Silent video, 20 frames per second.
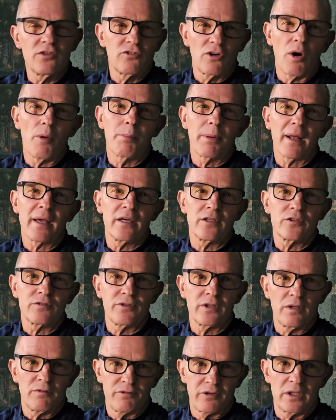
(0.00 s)
top players for
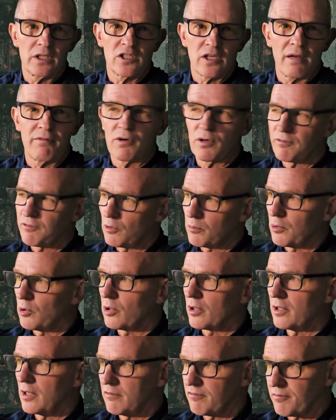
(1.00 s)
this level of football,
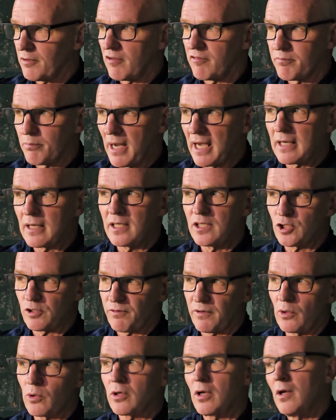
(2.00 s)
and have made
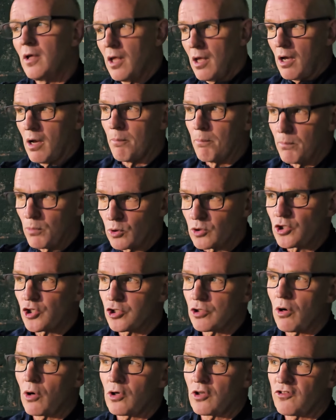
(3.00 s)
Lichfield a much
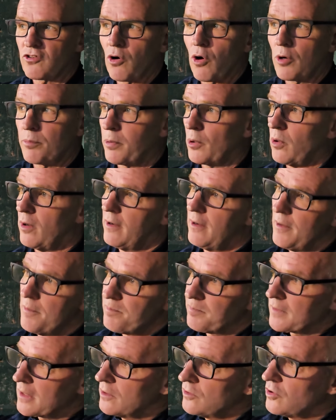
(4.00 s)
stronger side. But
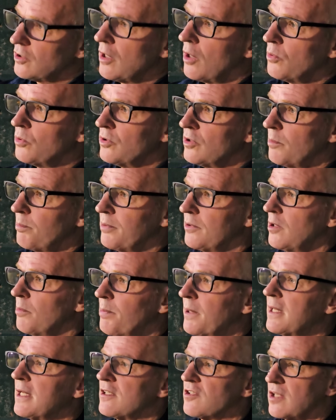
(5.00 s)
do you know, the
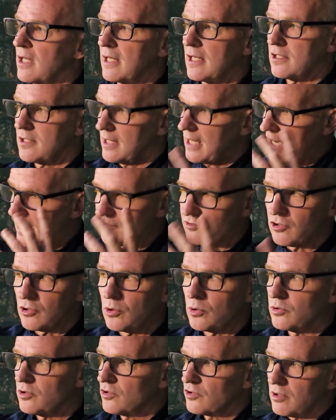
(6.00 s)
biggest thing is the
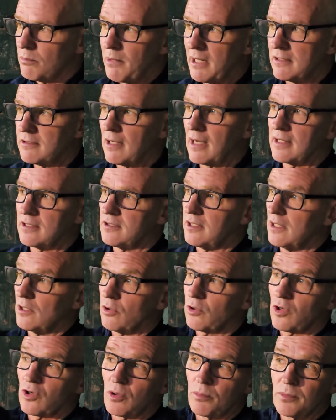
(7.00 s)
attitude, just the mentality.
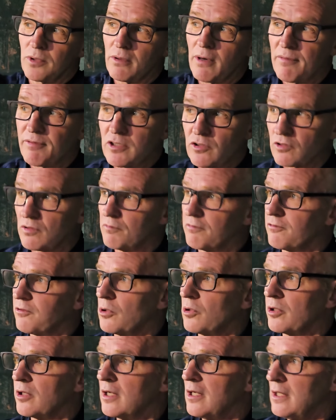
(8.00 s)
Look at them, they're having some
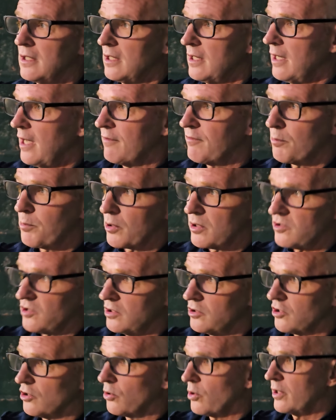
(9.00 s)
fun. Everybody's
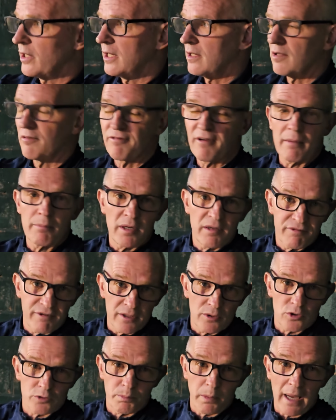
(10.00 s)
enjoying it. The family
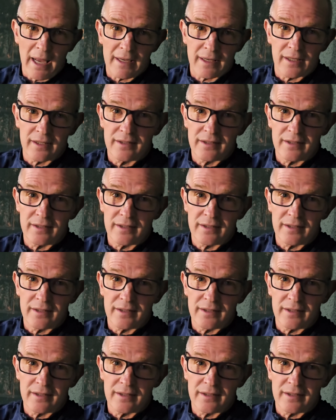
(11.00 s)
feels back.